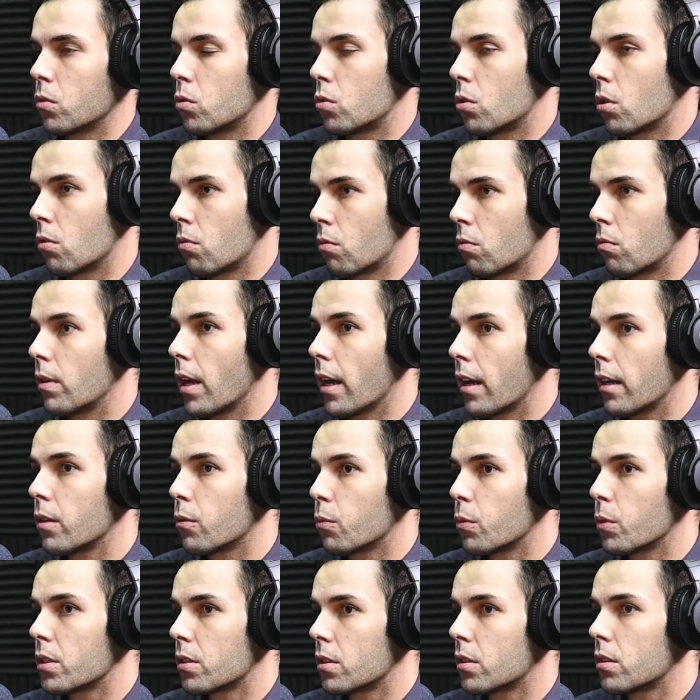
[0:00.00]
So yeah,
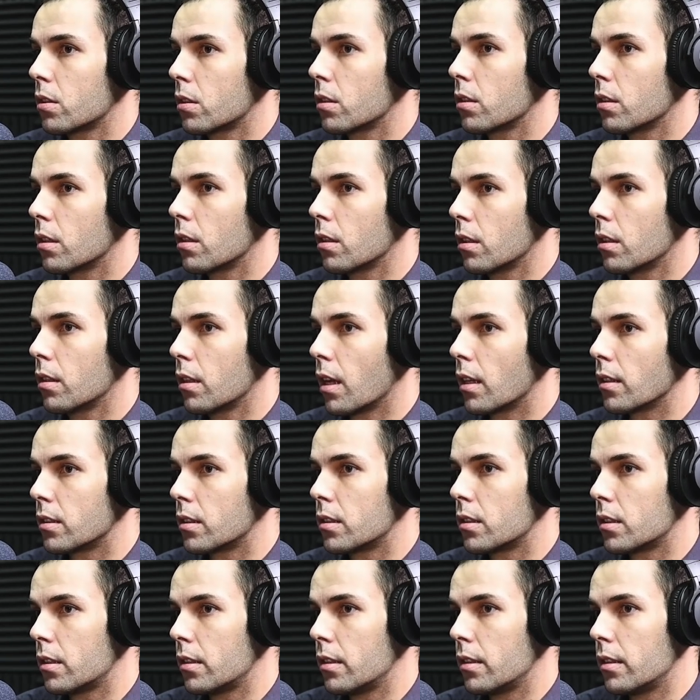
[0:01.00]
it was
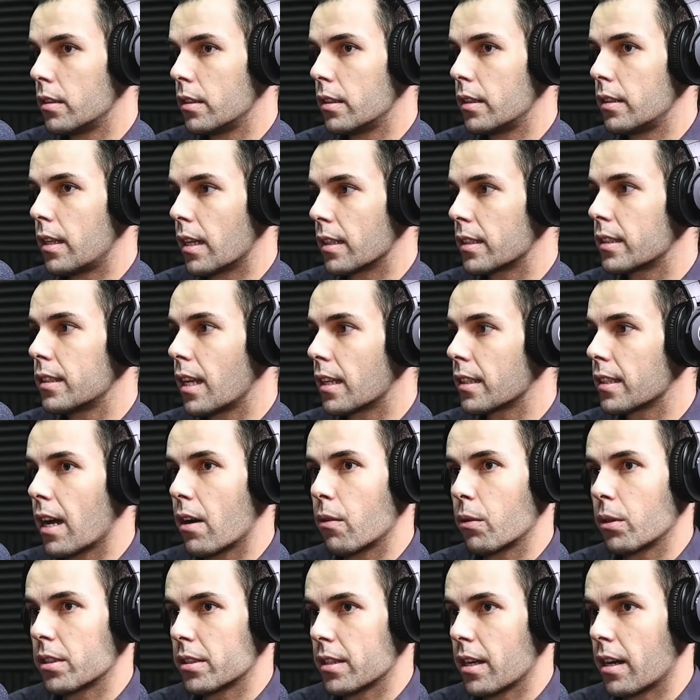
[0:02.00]
that's
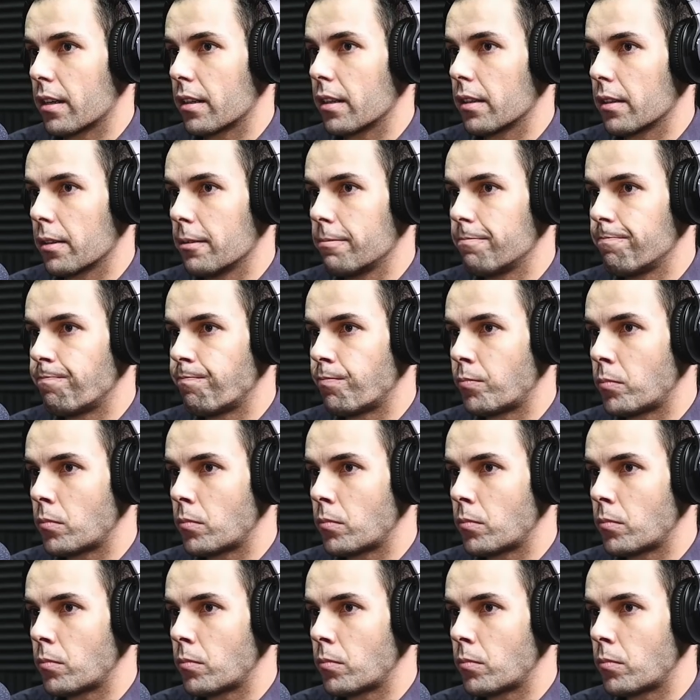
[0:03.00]
how it started.